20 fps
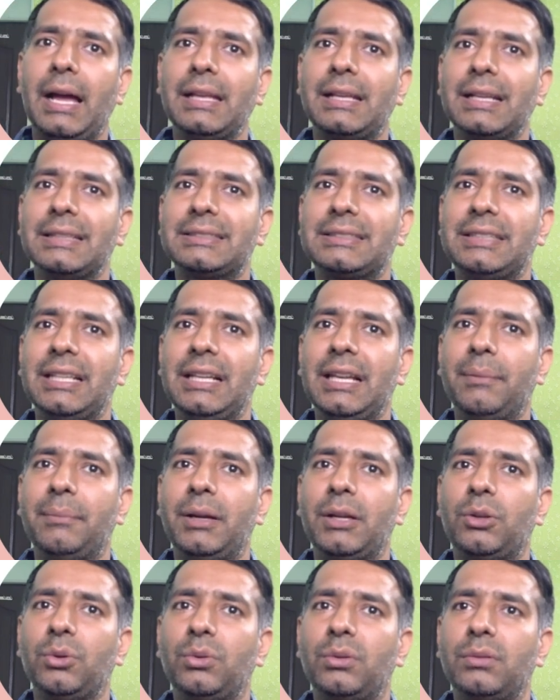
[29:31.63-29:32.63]
I can still
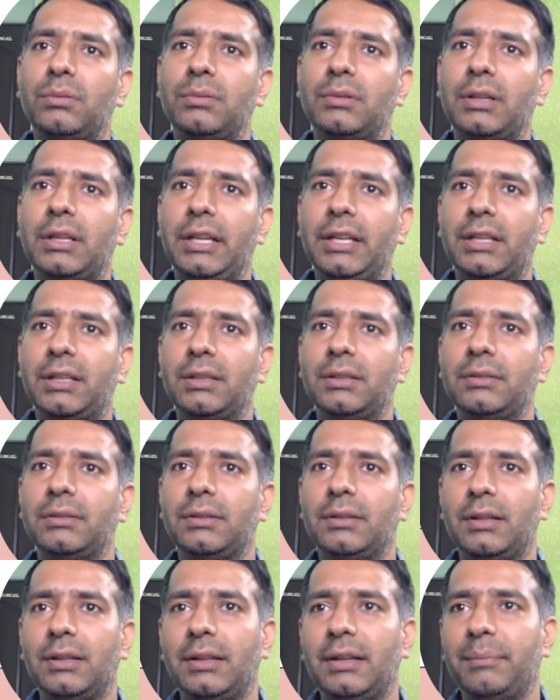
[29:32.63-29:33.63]
able to click,
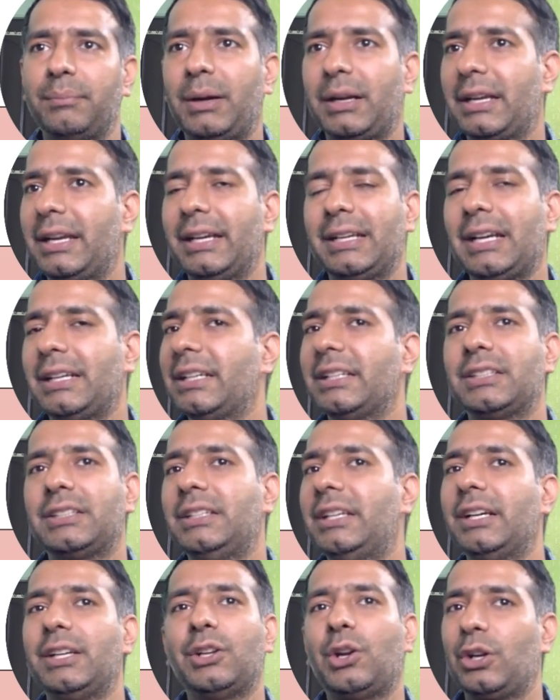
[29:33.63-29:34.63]
but data
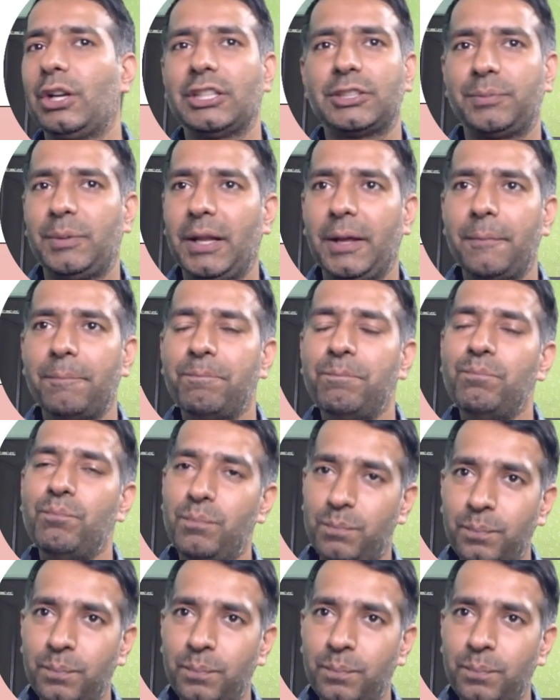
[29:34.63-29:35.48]
did not display.